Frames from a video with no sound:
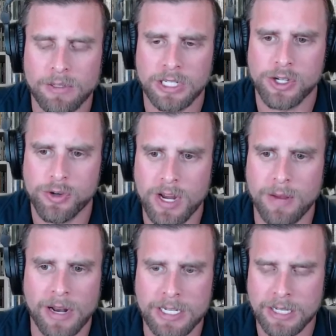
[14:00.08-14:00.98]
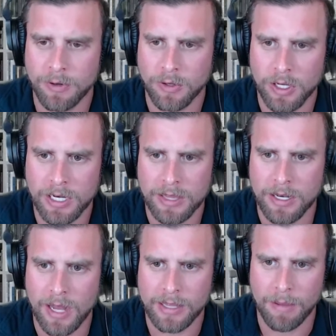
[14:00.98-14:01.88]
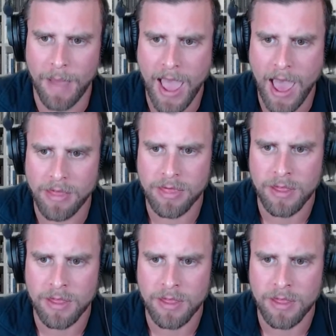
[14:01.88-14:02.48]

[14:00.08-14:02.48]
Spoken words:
extreme. I just think we were looking at the math.